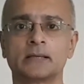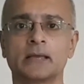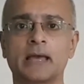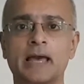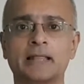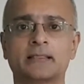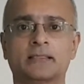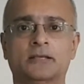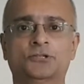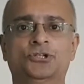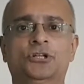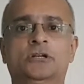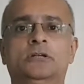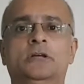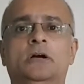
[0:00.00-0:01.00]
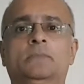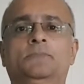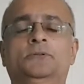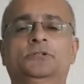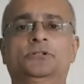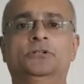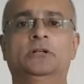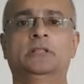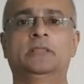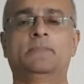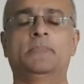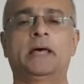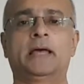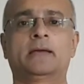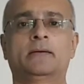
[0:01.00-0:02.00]
at the chin tuck position at the
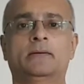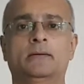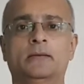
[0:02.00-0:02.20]
back.